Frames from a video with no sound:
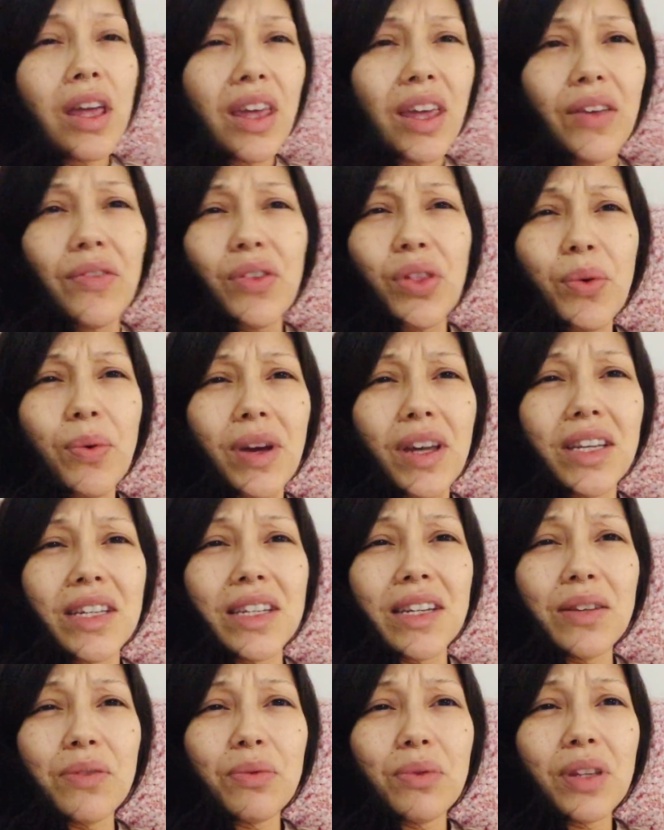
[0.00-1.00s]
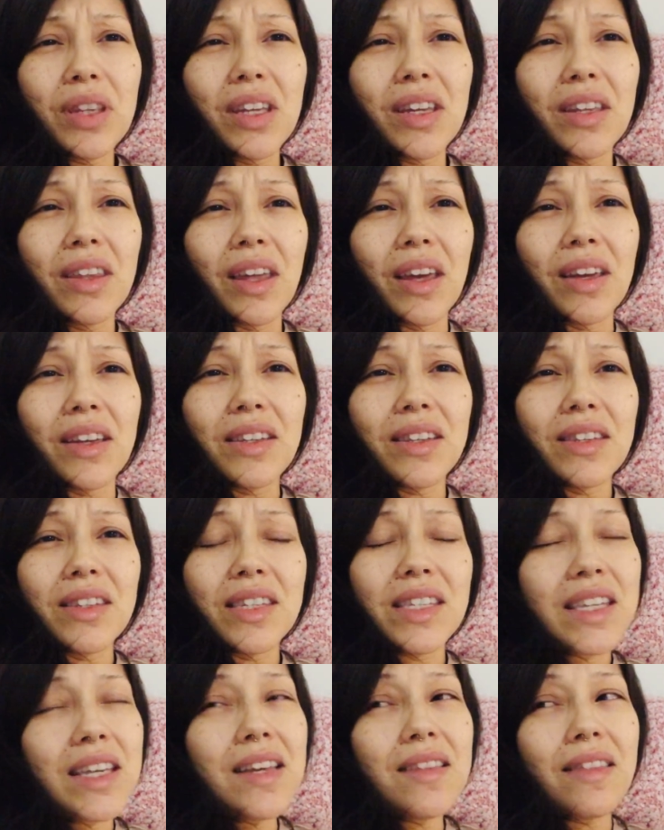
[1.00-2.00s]
Even though I didn't really like
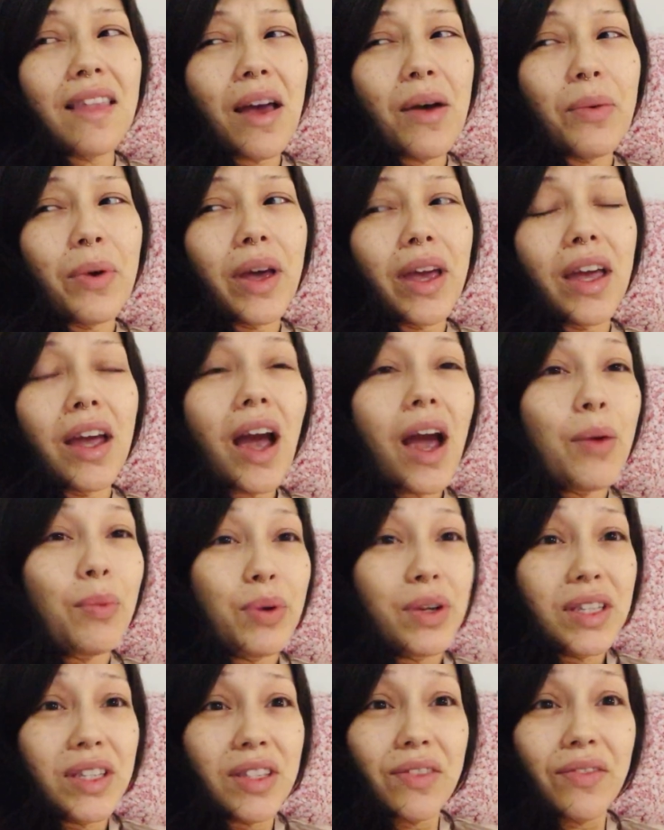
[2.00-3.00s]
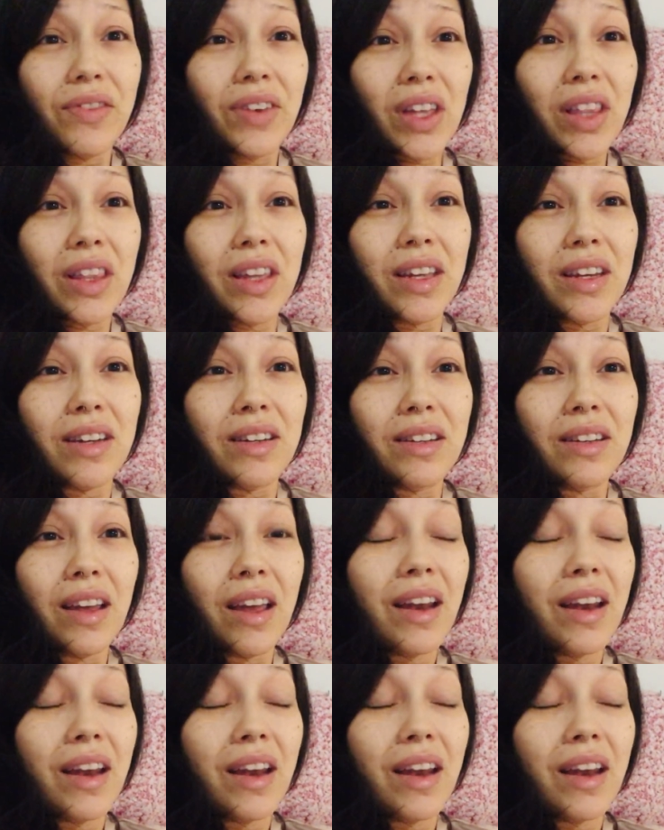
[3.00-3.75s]
see it that way, I was the villain,